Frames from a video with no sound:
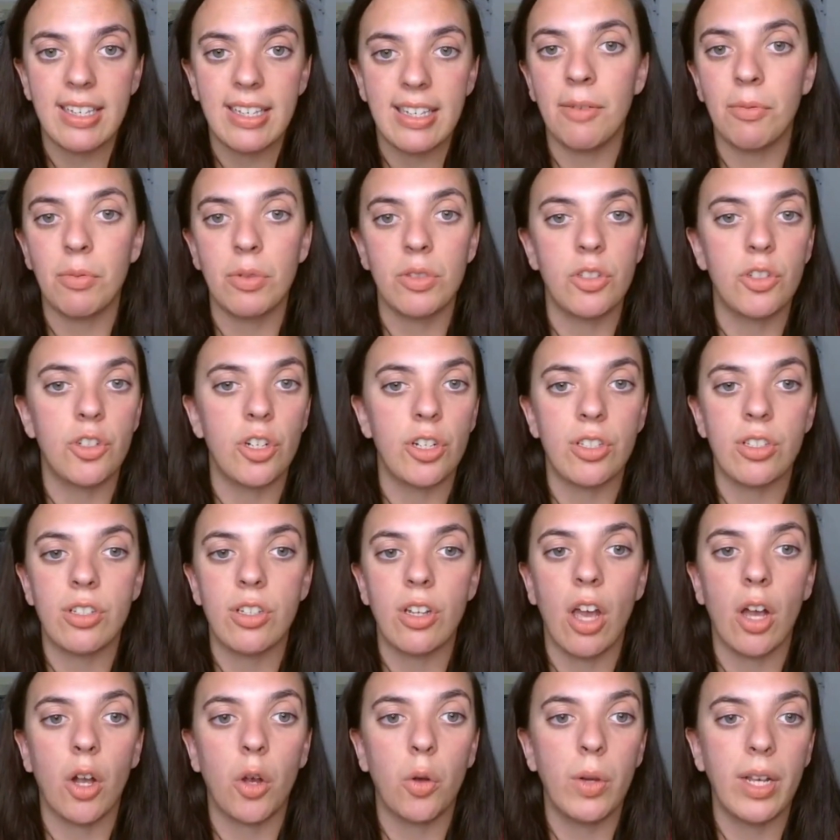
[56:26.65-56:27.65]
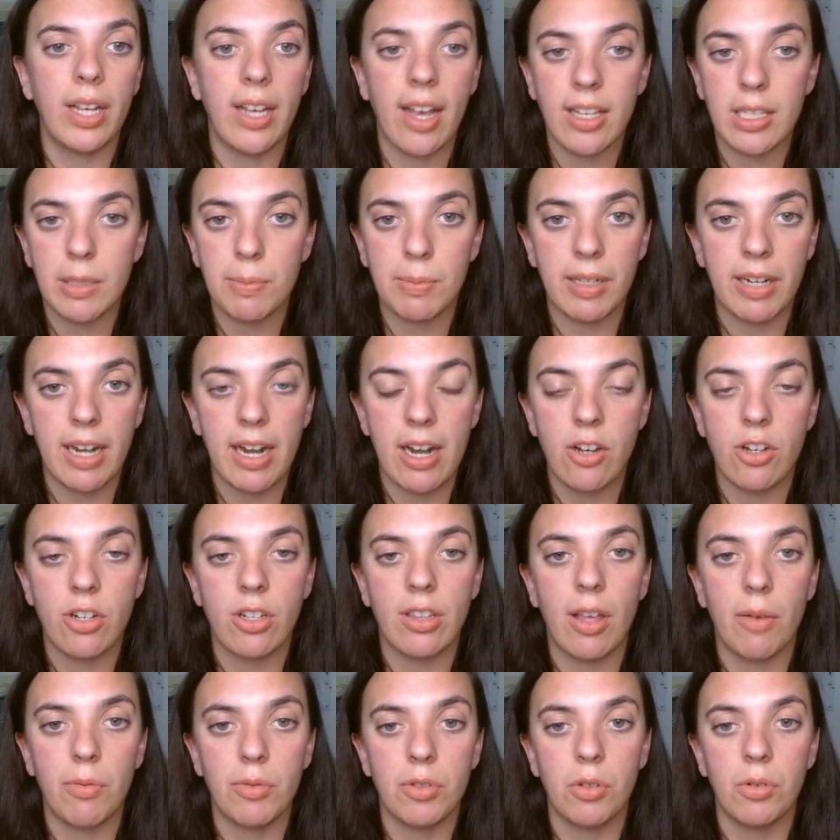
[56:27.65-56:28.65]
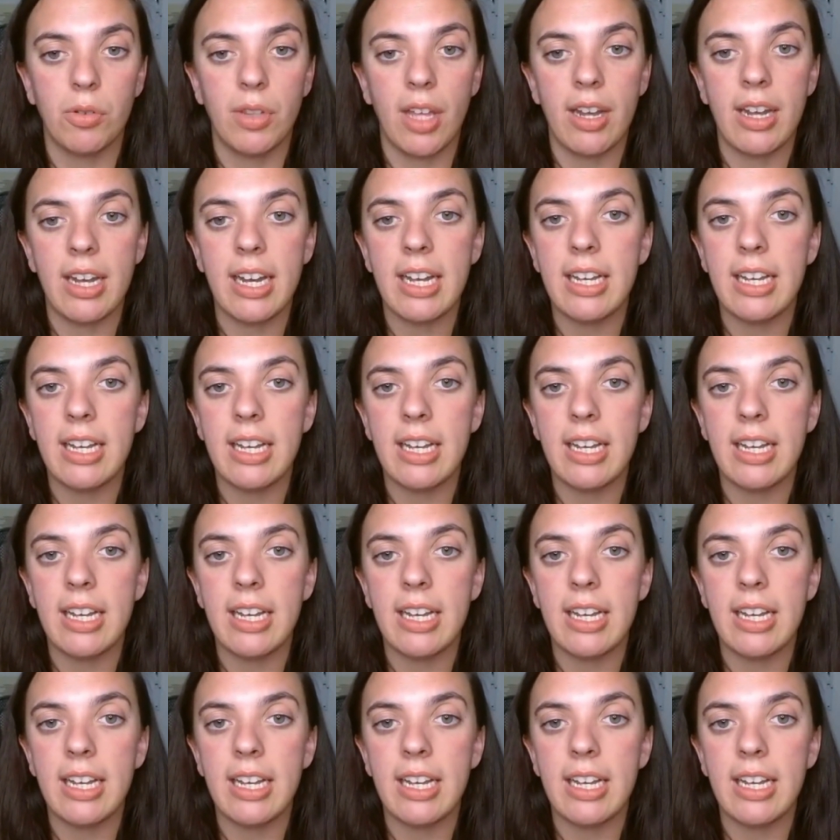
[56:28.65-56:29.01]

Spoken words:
It was just a quick explanation. That was all that